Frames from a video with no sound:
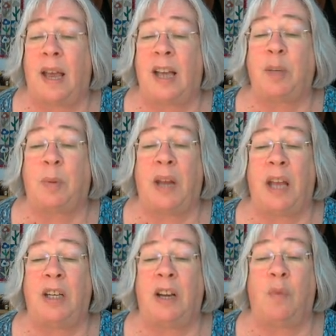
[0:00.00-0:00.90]

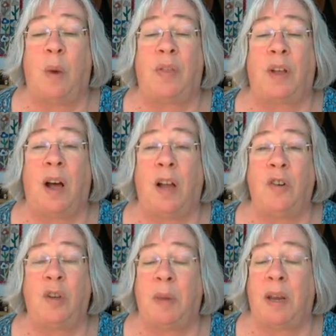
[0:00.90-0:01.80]
explanation of what the
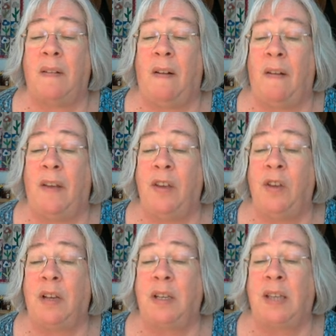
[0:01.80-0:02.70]
colors mean,
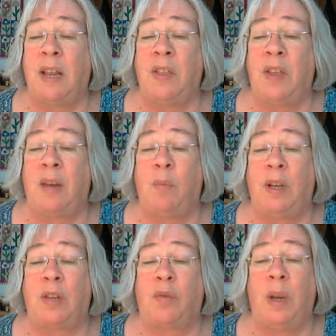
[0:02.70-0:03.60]
you can see that when
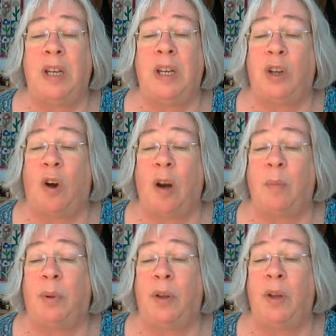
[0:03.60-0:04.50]
it's really dark
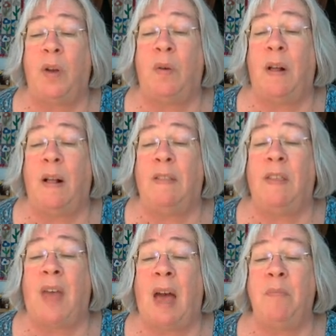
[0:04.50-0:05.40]
blue,
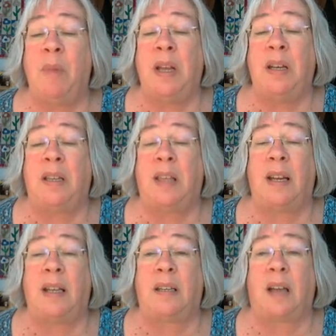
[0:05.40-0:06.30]
that means
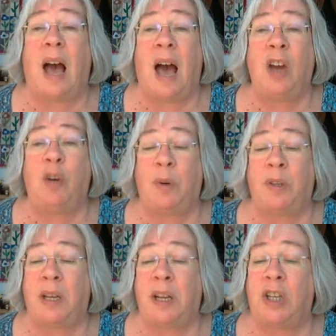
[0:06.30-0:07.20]
that it's a higher
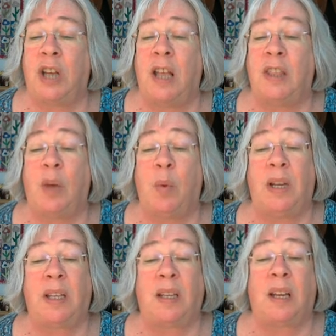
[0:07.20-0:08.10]
percentage than
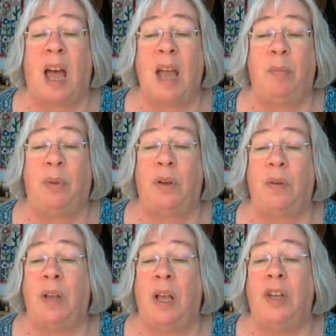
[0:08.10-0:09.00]
when it's light
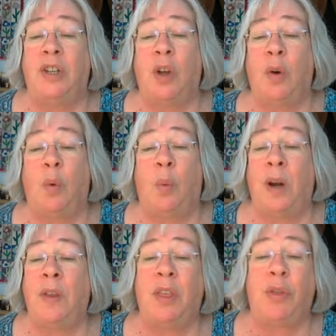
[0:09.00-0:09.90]
blue. So
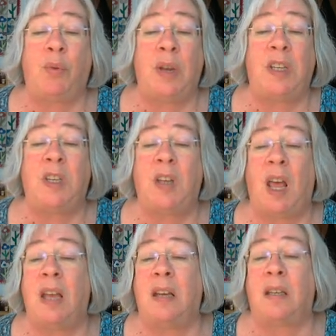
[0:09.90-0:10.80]
what are the 3
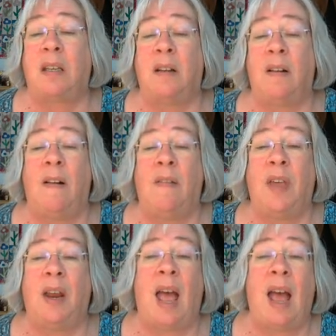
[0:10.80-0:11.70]
states
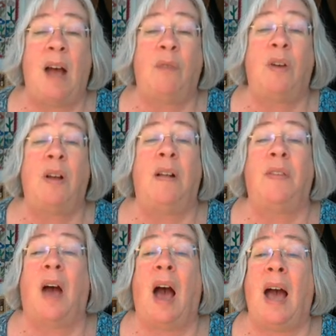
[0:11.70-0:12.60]
that have
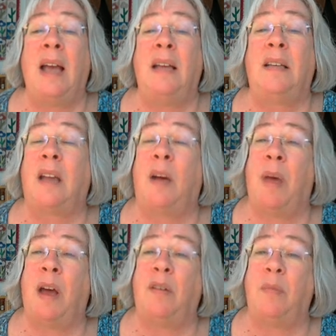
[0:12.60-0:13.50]
the highest
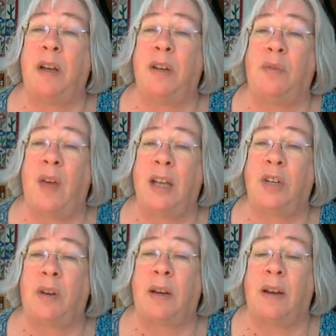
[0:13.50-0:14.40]
amount of
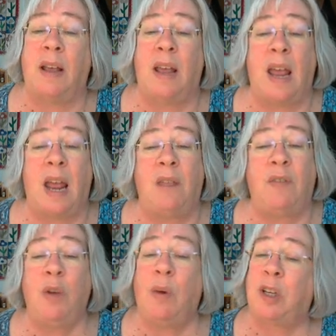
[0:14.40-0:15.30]
manufacturing? And
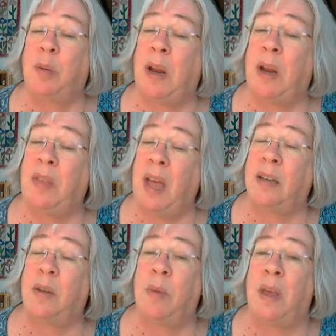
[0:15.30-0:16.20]
if you explain
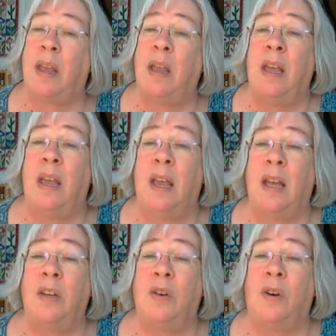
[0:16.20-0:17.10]
that to me
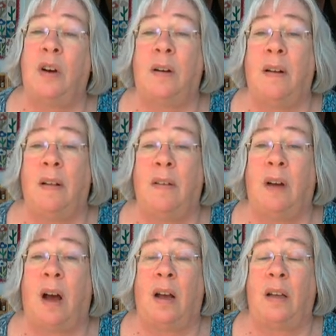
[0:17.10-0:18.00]
in your
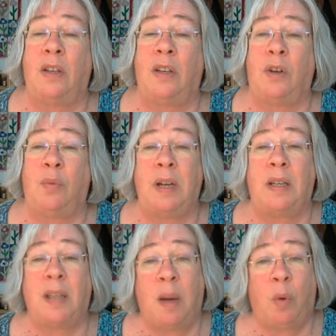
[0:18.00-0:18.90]
written
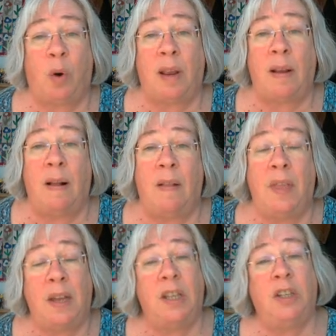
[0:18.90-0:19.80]
summary,
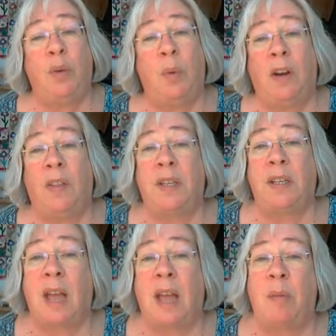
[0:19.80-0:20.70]
then you do well on
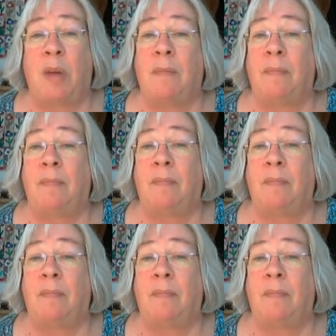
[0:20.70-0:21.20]
this assignment.